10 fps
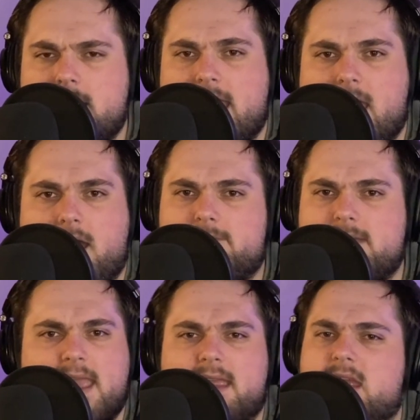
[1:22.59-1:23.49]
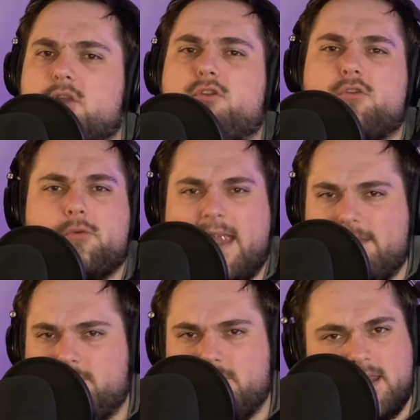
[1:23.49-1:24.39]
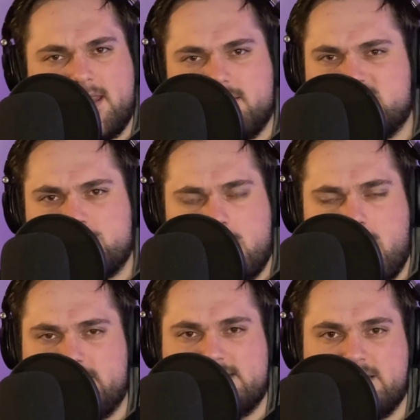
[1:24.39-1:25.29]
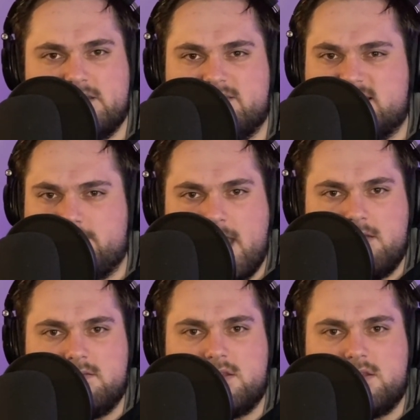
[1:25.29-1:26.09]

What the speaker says: have a incredibly strong sense of smell,